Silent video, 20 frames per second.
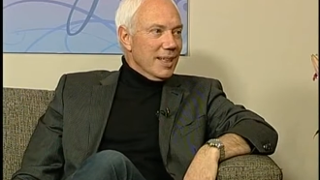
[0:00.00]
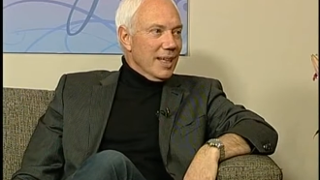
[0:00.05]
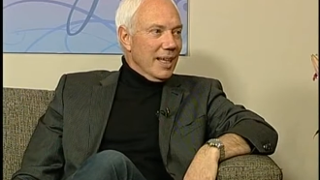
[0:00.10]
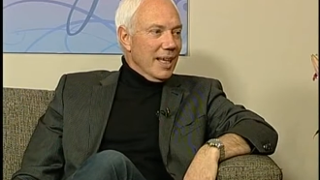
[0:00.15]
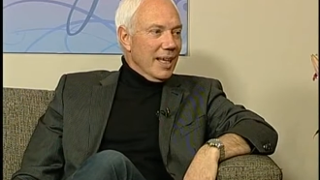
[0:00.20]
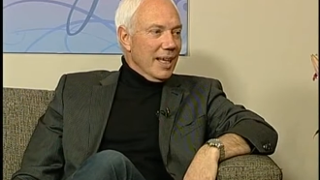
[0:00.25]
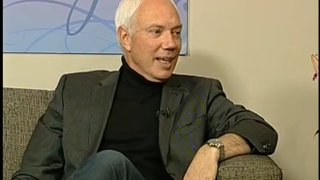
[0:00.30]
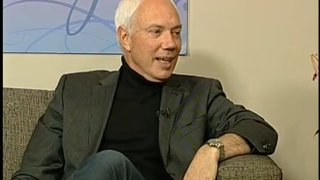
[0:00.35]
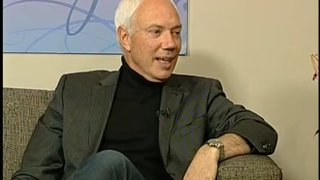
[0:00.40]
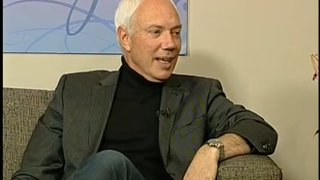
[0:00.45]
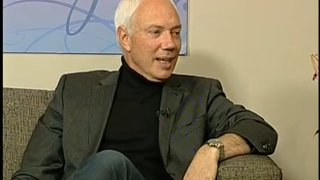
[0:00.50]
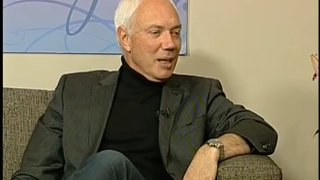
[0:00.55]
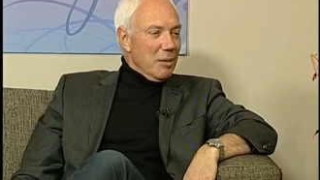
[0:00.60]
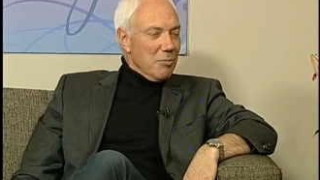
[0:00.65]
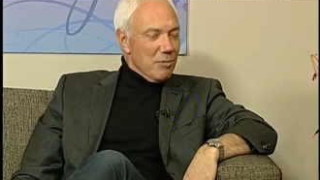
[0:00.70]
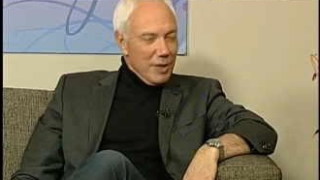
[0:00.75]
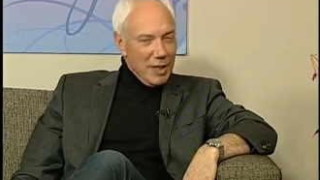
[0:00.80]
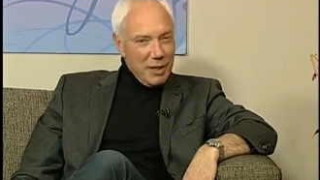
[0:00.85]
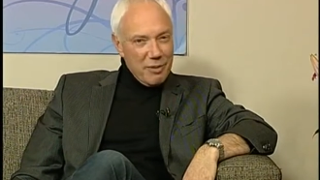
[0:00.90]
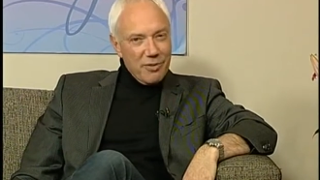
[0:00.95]
and
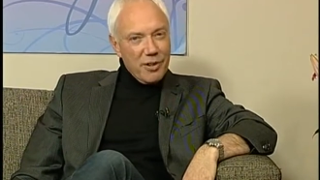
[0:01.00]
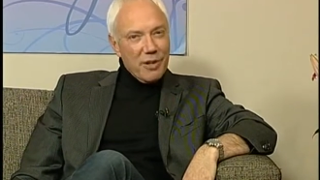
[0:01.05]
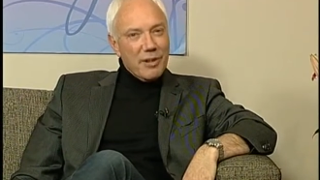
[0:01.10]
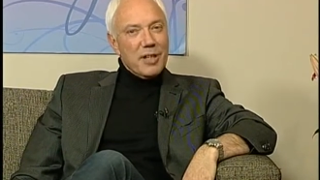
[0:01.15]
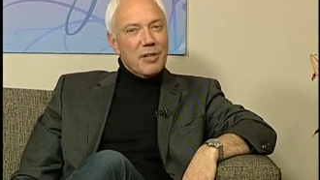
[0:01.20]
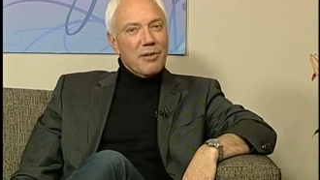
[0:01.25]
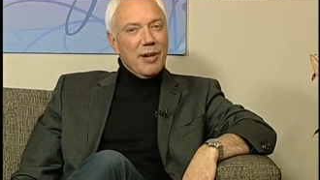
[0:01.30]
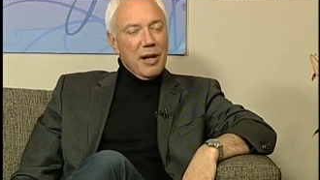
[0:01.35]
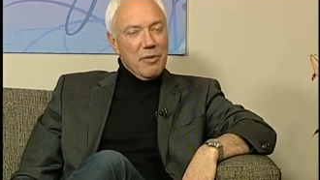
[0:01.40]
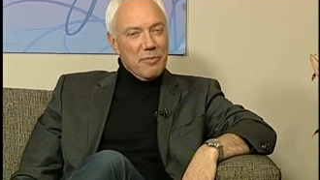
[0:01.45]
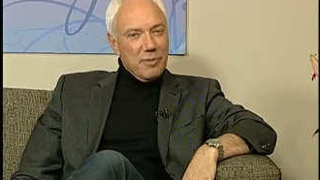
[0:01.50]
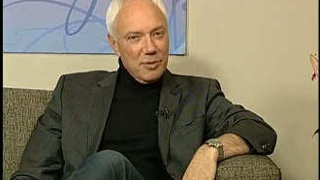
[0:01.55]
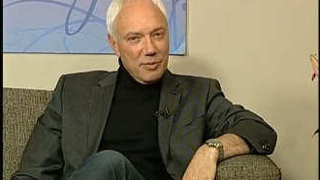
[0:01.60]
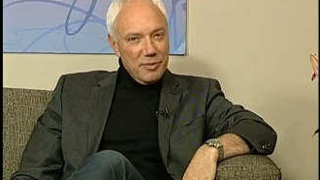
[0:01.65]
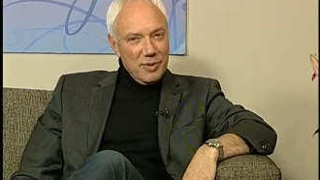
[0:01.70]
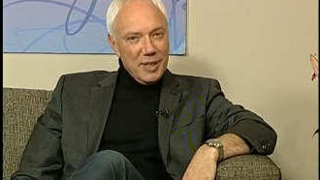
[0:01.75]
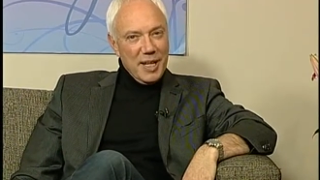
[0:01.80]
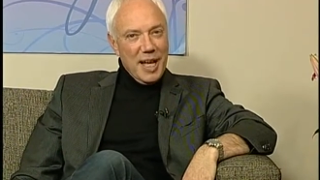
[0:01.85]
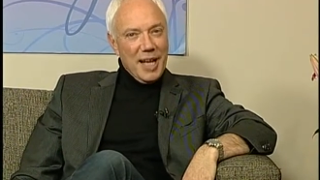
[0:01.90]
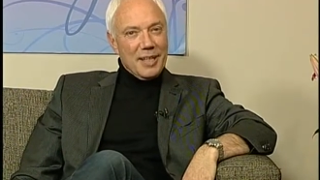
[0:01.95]
I'm really very grateful
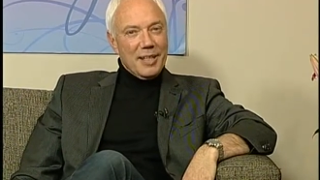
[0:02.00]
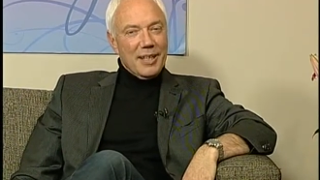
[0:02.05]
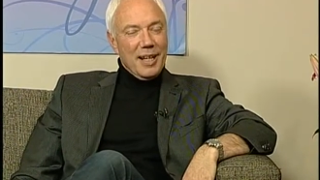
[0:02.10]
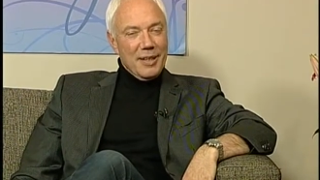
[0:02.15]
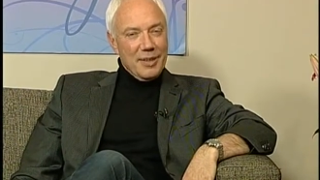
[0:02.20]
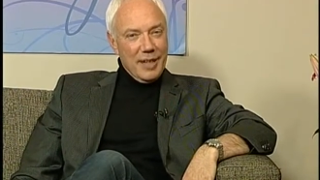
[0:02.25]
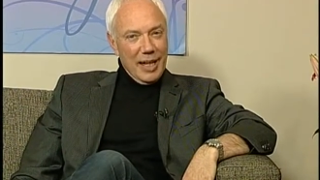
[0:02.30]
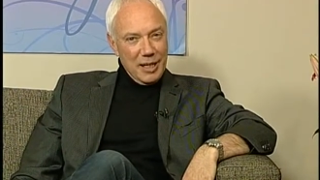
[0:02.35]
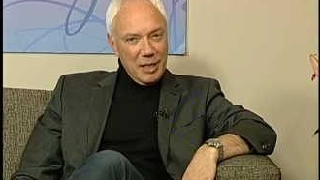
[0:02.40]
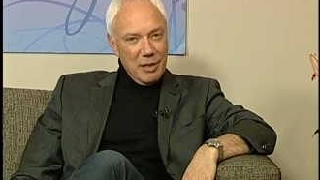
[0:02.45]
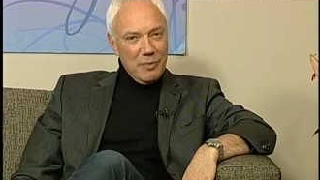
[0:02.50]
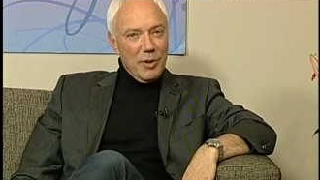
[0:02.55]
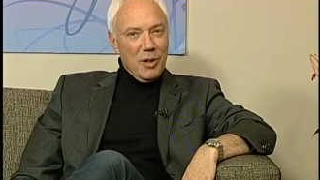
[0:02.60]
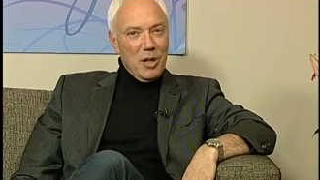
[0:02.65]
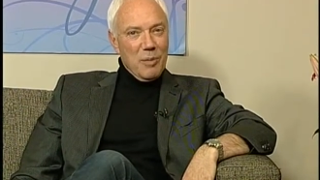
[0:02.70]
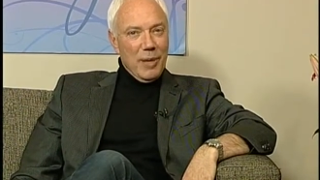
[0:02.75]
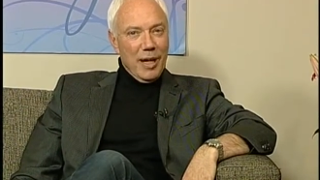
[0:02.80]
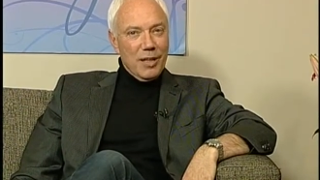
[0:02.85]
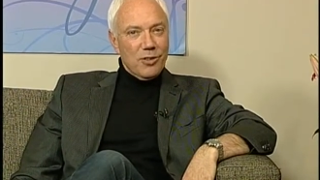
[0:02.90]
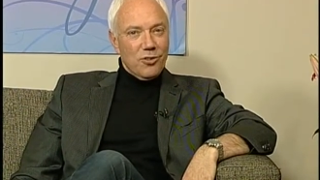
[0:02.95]
for that, and I thank you
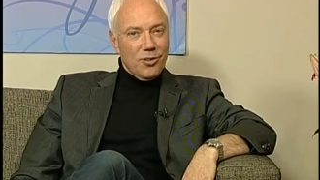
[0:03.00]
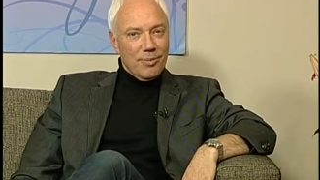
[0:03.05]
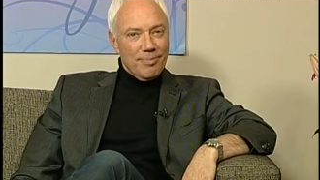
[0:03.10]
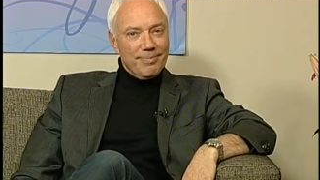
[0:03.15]
very much.